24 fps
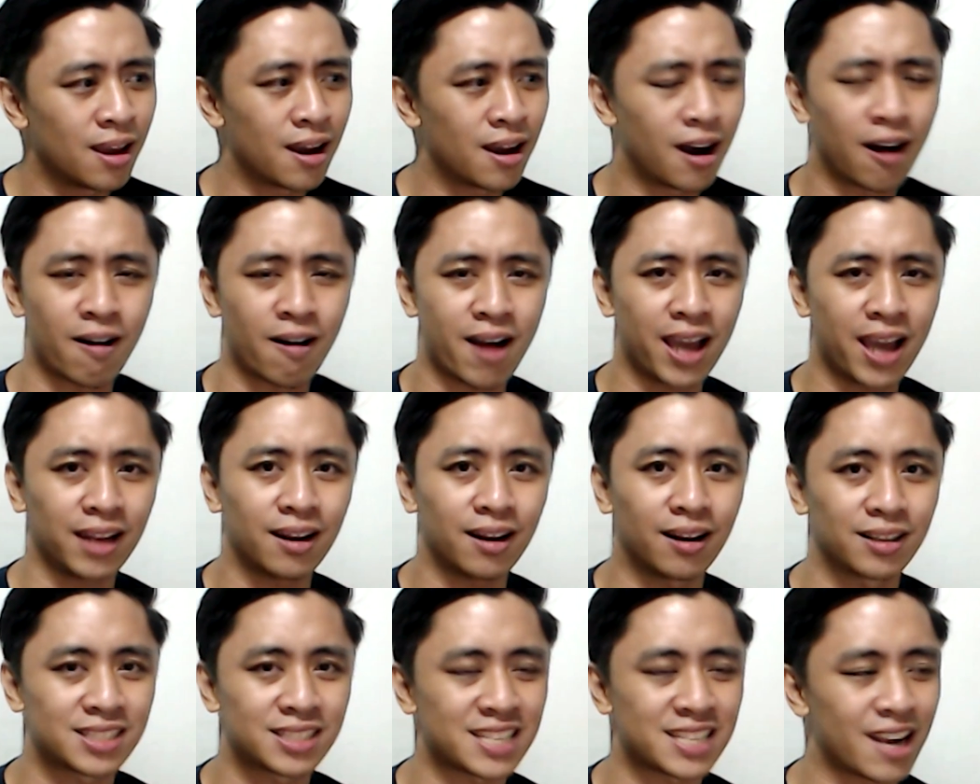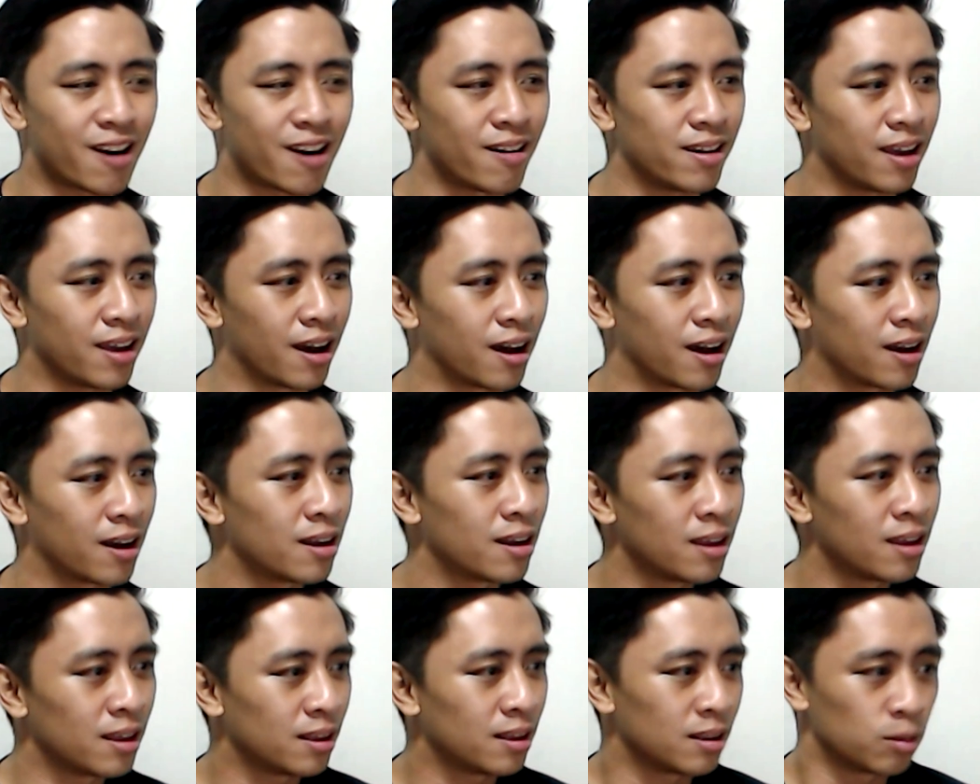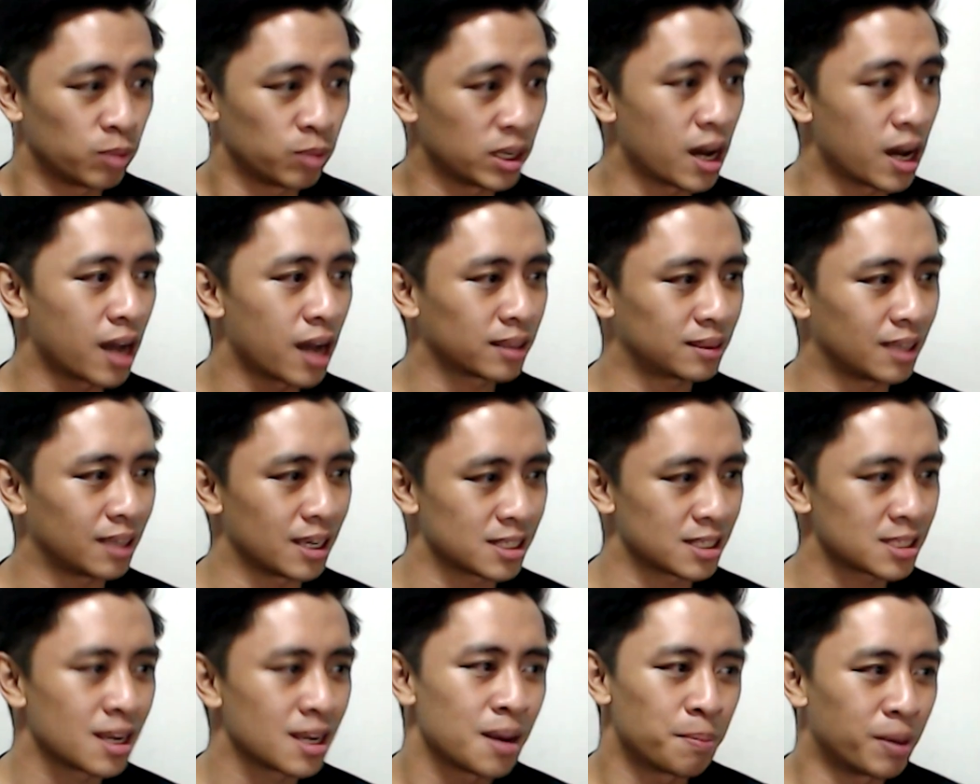Alright, Altaria, we got this.